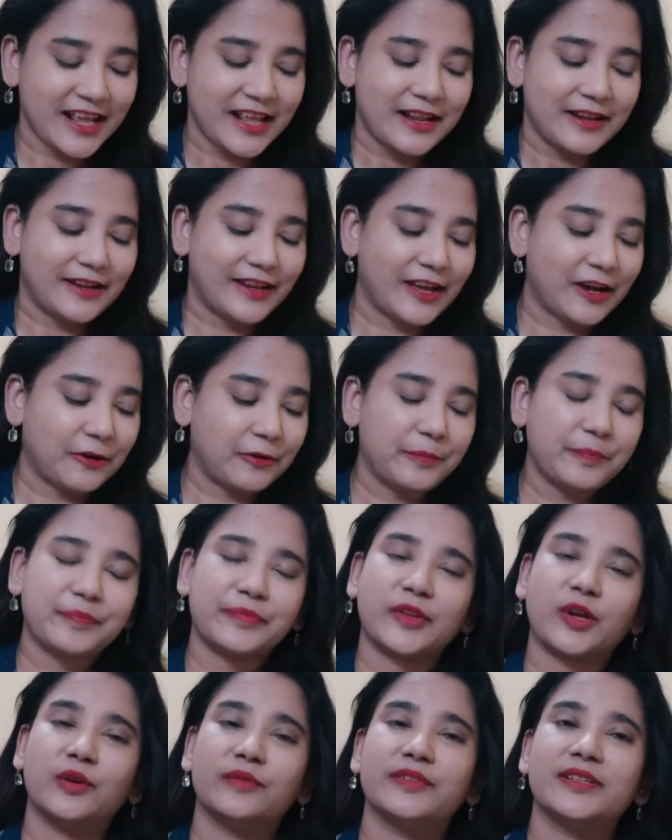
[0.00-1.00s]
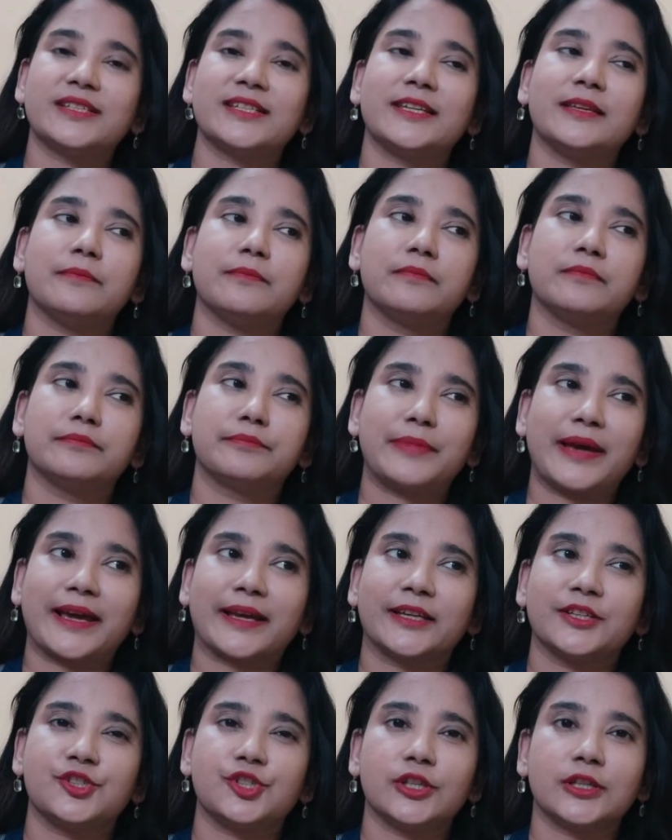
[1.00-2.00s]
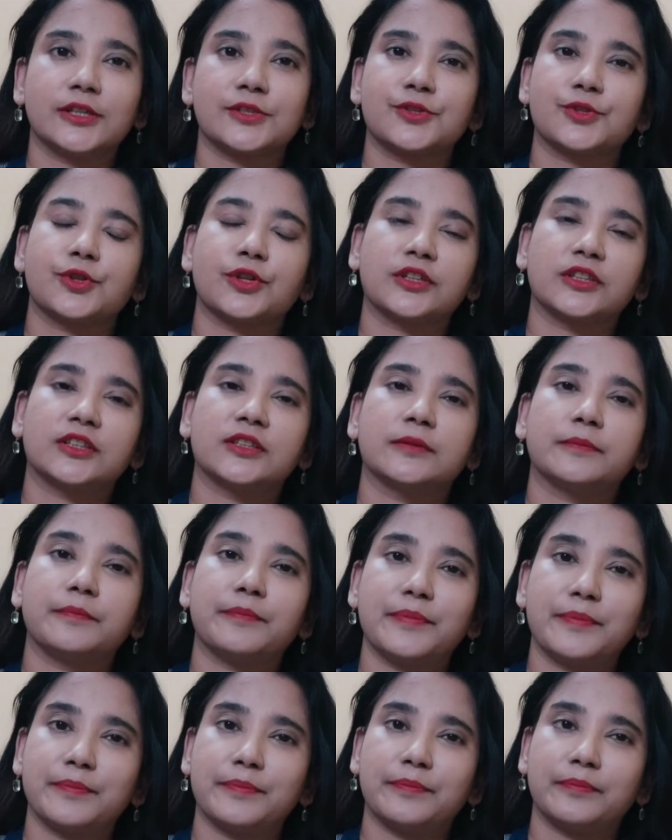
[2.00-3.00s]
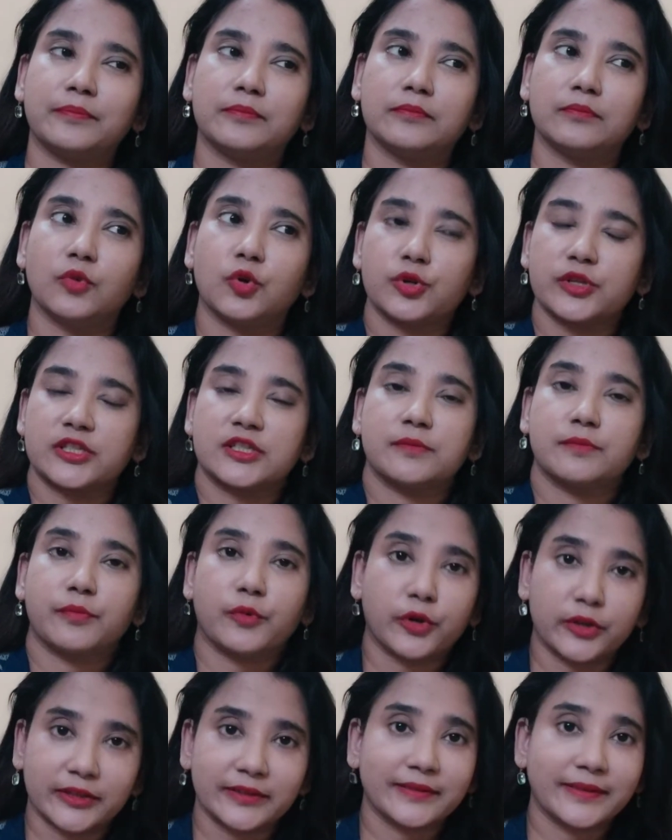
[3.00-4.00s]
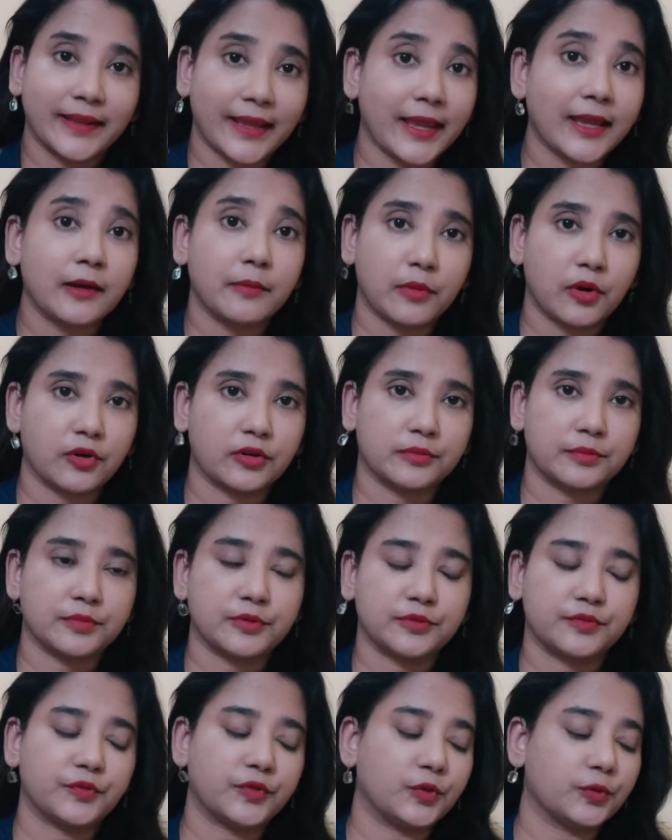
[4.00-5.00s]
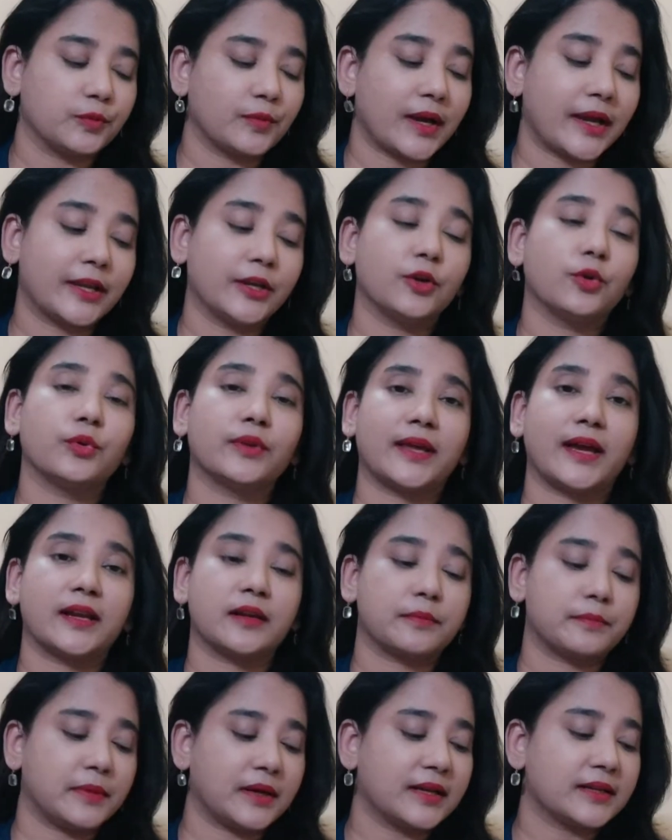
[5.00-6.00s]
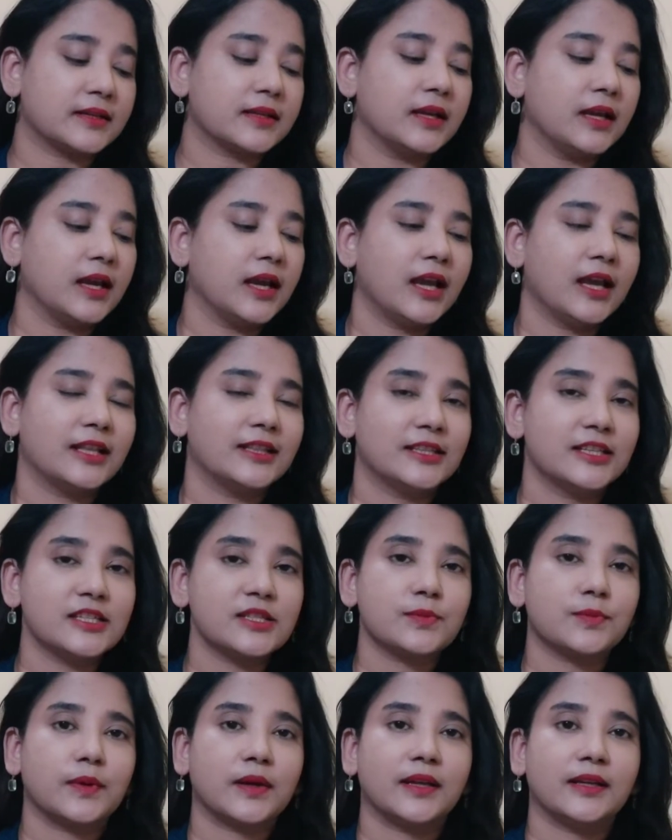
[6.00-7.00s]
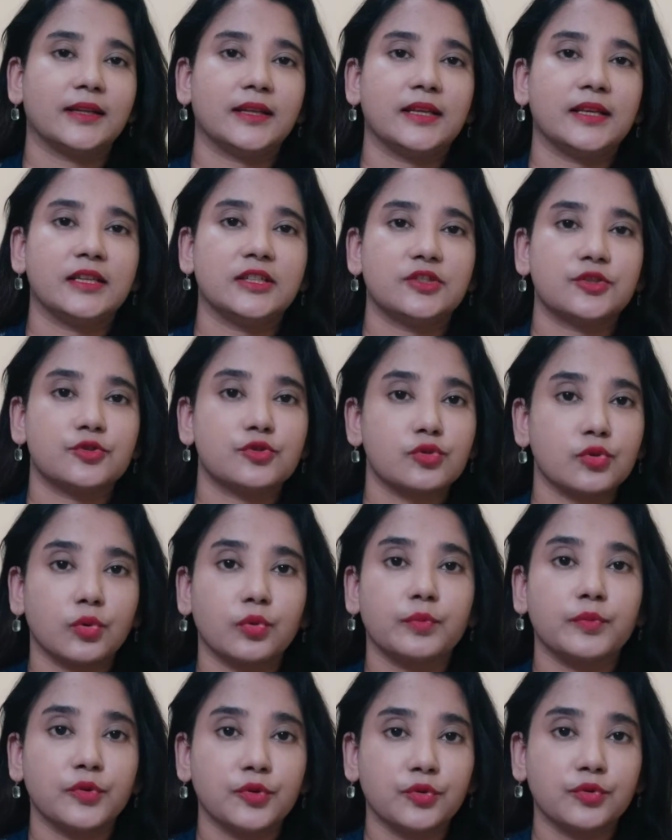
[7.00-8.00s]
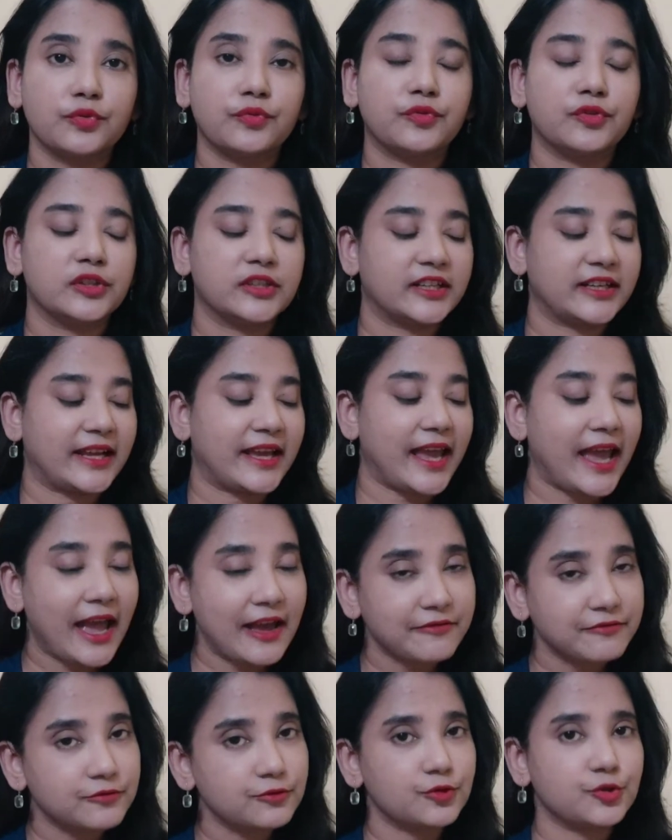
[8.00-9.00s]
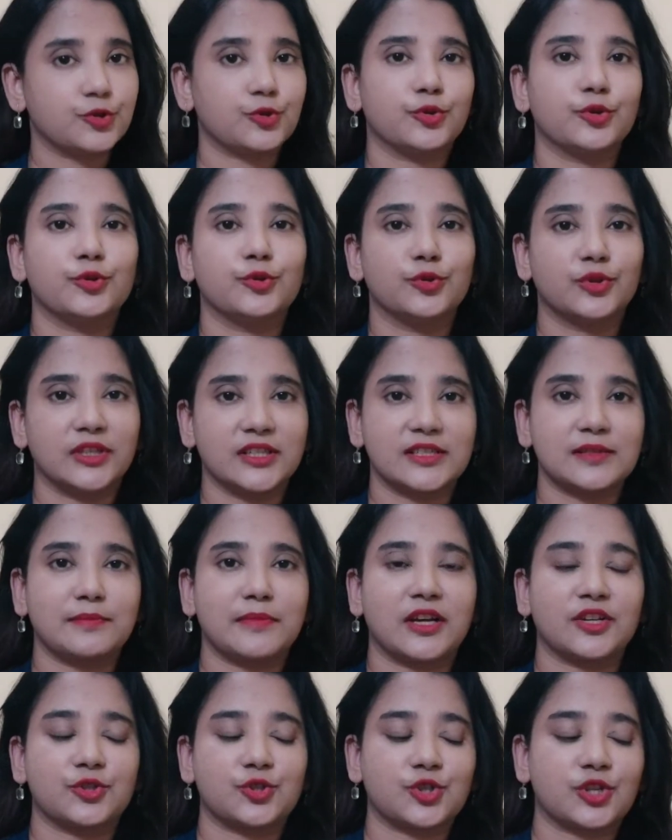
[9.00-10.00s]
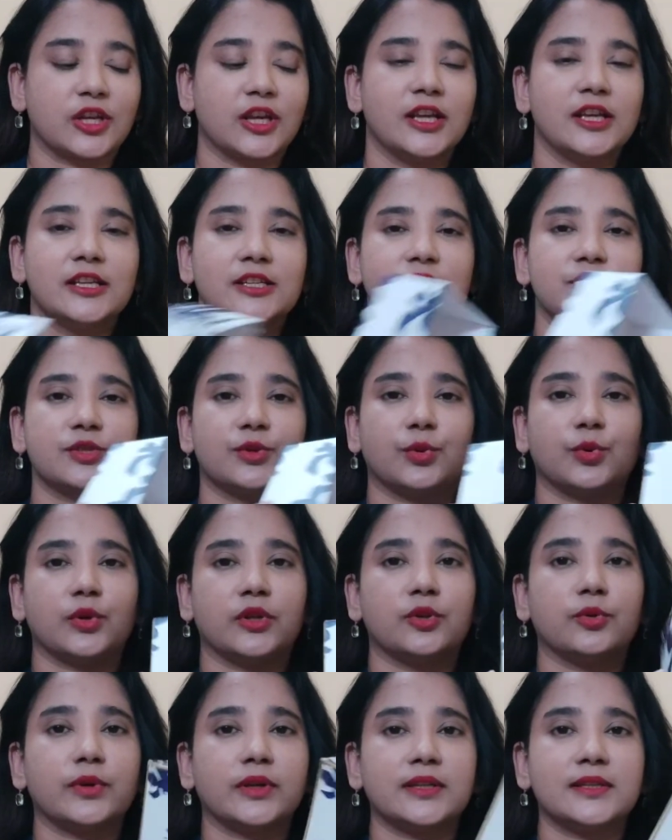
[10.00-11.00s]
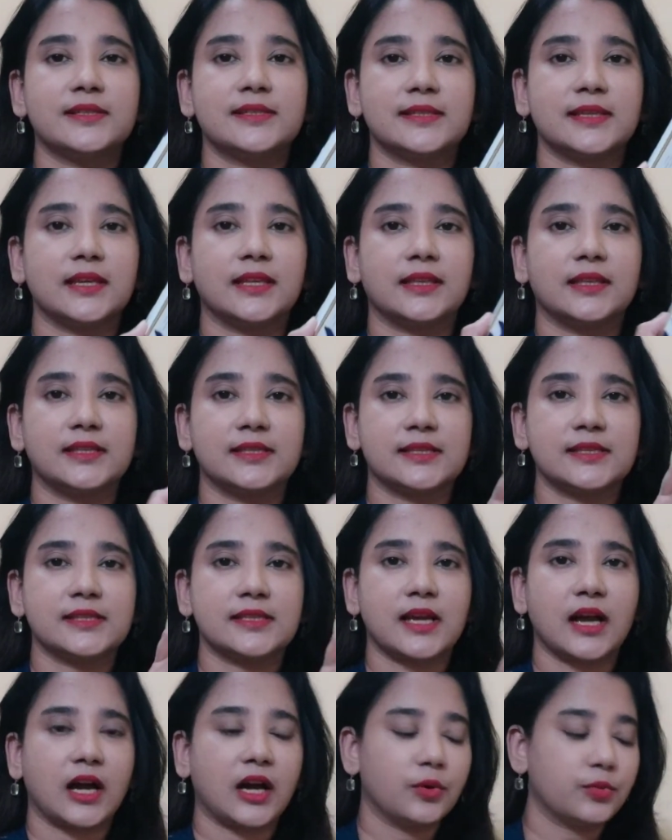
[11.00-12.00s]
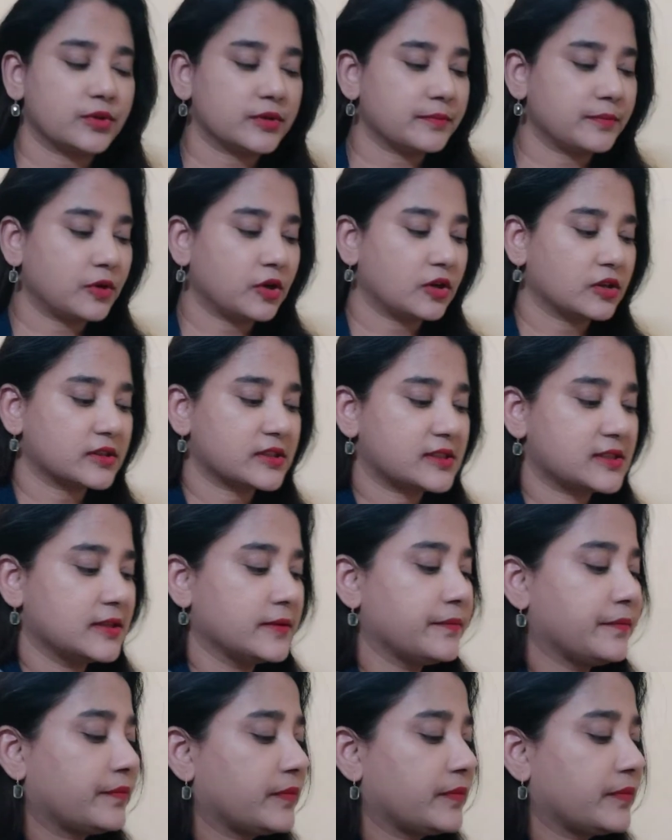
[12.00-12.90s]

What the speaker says: Now obviously packaging is not the most important thing about a perfume, I know that, but This one is so beautiful that I have to show you this much. So you can see this is the outer box.